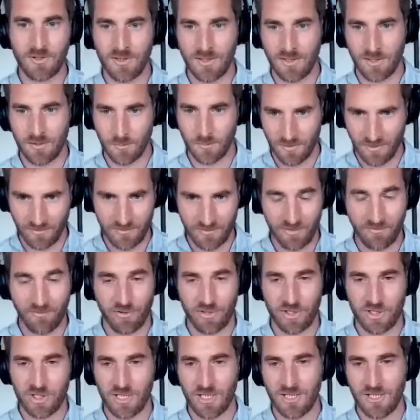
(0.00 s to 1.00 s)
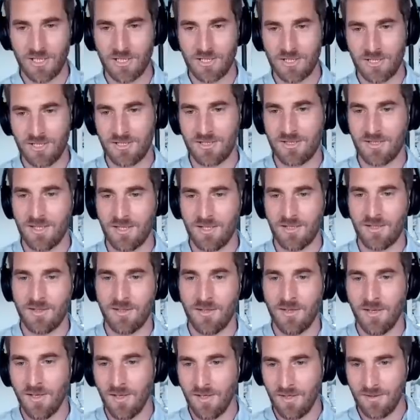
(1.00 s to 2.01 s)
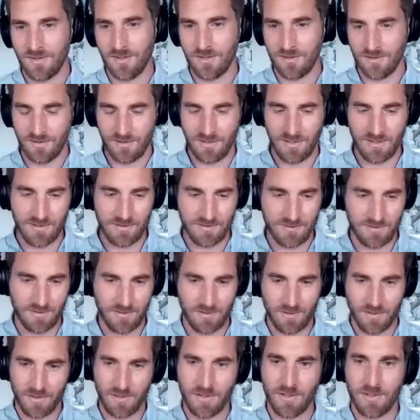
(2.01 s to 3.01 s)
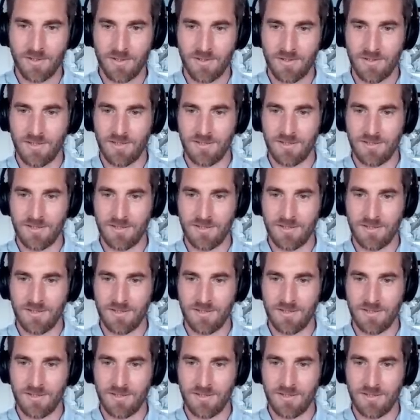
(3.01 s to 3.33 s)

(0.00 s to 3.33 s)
and we have different challenges than than there's uh,